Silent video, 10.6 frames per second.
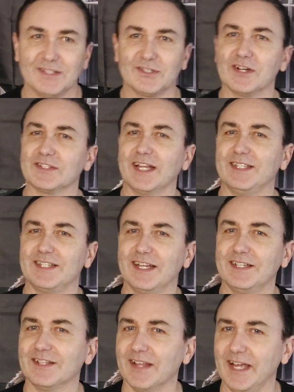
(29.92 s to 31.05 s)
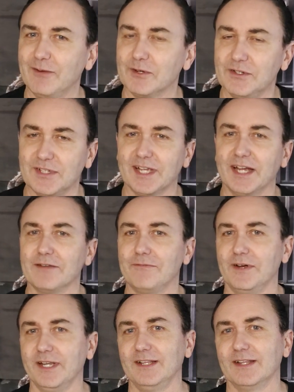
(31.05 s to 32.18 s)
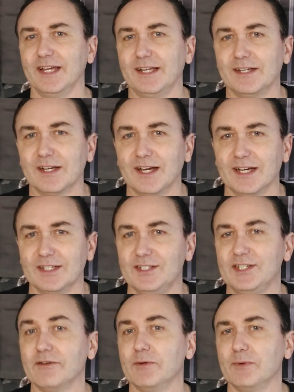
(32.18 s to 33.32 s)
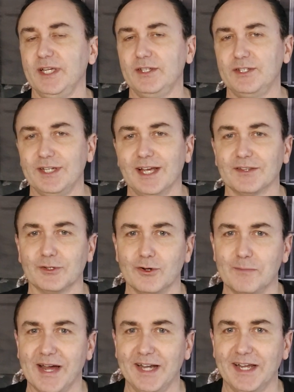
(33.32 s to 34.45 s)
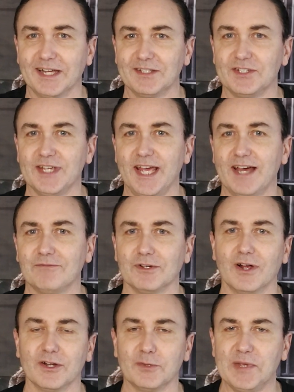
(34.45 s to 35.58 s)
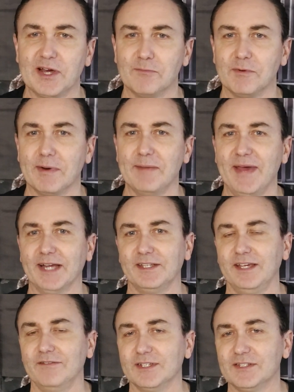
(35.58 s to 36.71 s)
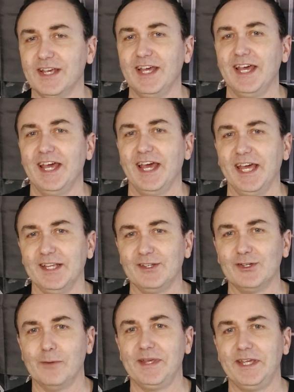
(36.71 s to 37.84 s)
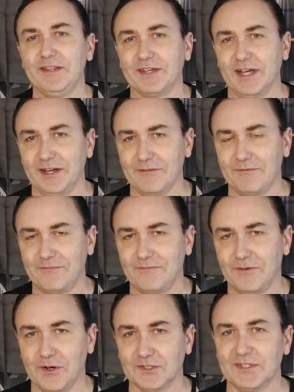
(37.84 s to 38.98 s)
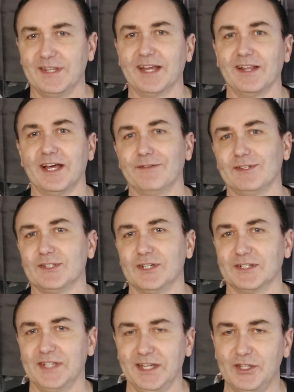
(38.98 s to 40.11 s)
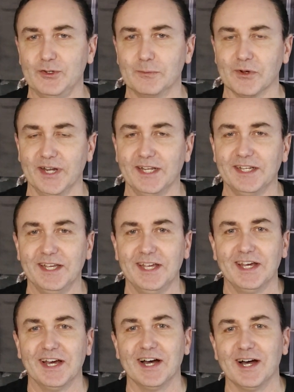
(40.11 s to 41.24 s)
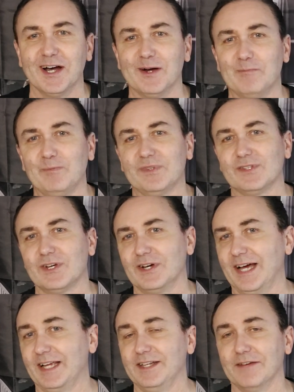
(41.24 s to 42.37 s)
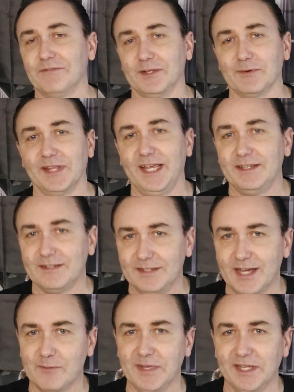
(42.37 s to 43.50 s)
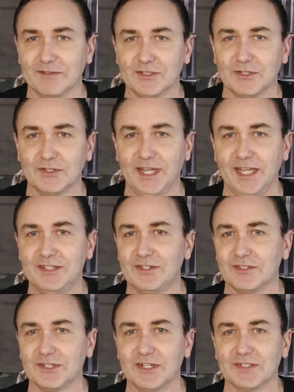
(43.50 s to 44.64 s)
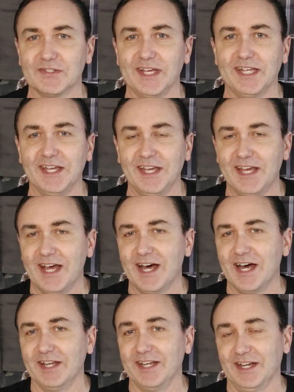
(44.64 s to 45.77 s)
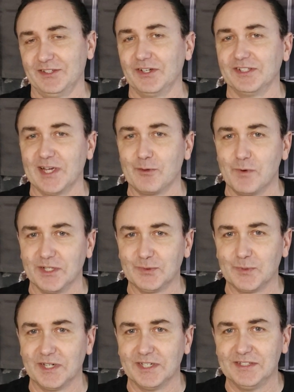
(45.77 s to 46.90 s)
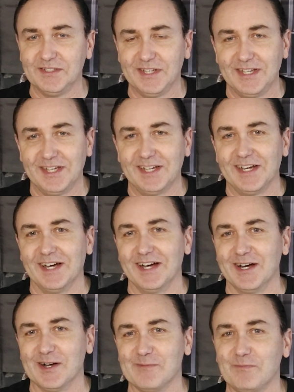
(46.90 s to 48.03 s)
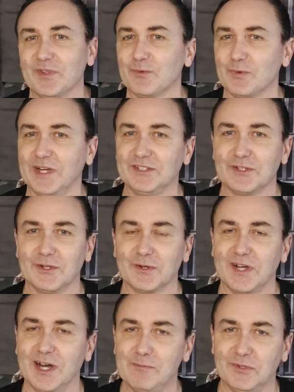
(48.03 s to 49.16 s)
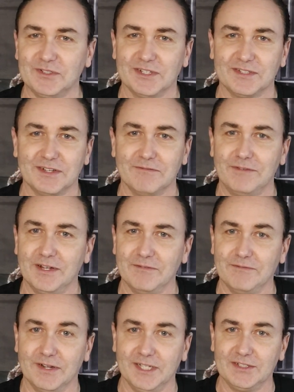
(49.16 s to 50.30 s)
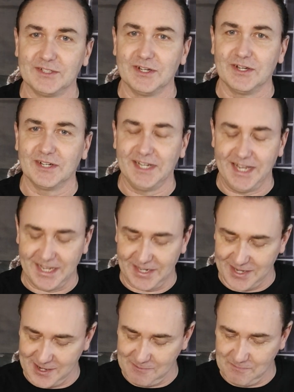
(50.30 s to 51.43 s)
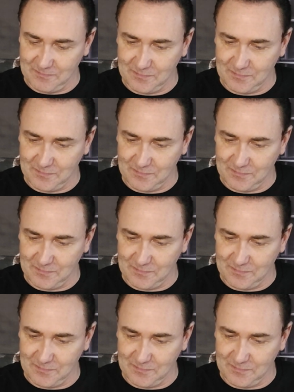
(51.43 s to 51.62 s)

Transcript: songs that I tended to like were usually kind of funny, like uh, Jerry Reed, She Got the Gold Mine, I Got the Shaft, or Hard to Be Humble by Mac Davis. And Toby Keith kind of falls in that. A lot of his songs had humor in it. Um, so I can definitely relate now being of a certain age to songs like uh, Not As Good As I Once Was. Um, Red Solo Cup was just a fun, funny song and had um,